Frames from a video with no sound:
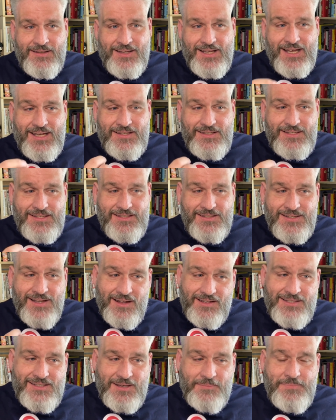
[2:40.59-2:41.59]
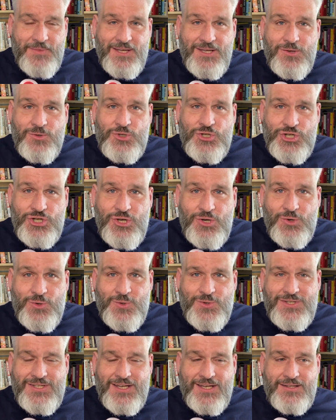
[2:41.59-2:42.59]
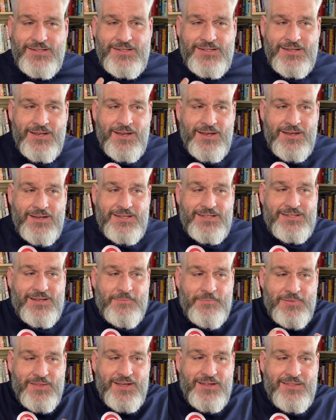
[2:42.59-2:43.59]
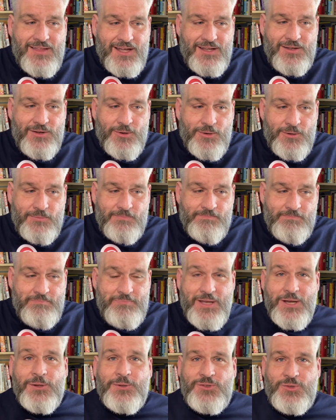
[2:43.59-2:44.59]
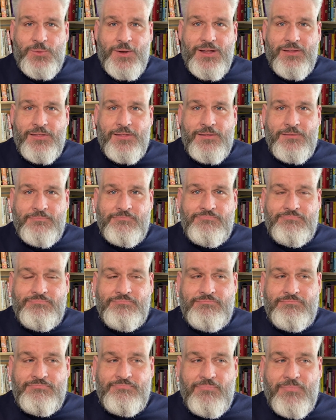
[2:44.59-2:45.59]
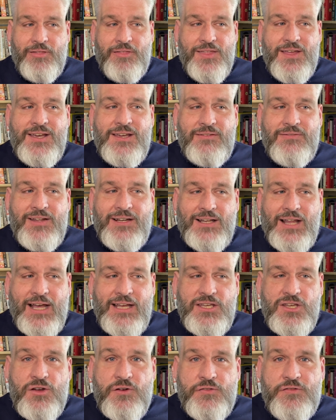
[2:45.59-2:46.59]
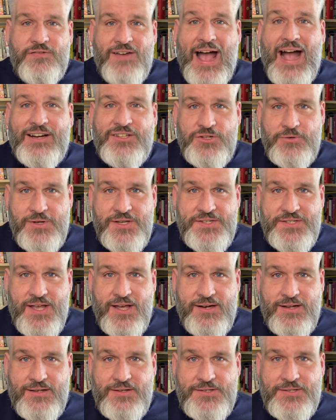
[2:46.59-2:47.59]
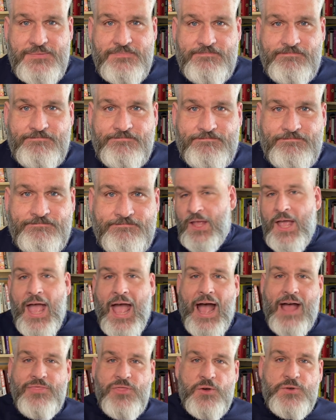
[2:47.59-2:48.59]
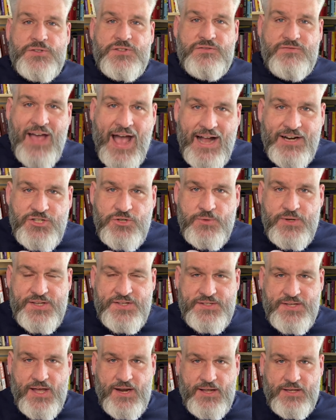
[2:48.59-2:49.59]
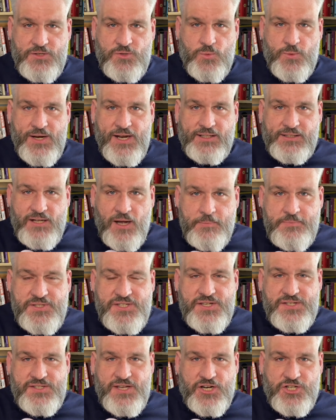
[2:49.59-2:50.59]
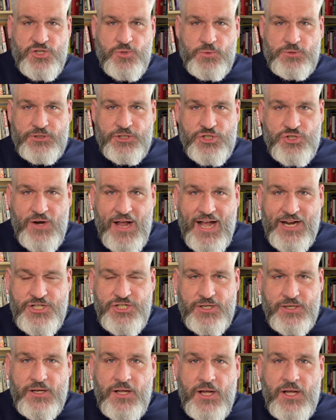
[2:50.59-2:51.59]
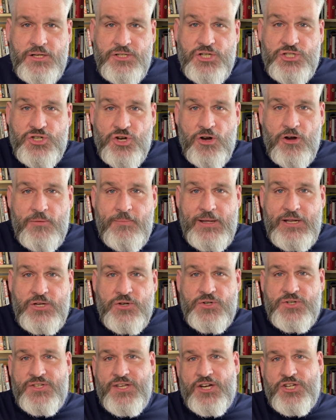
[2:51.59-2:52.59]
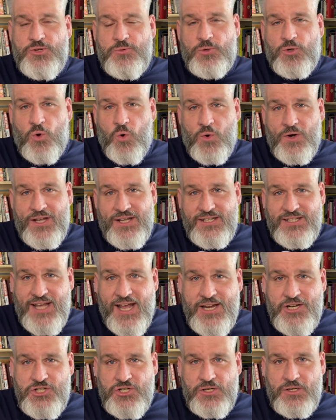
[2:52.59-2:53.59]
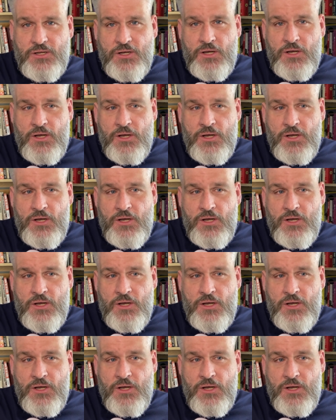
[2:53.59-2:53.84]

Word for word: It's not something you choose. It's something that you're built with. Think of it like your factory settings. And those factory settings, when it comes to sexual attraction, determine your sexual orientation.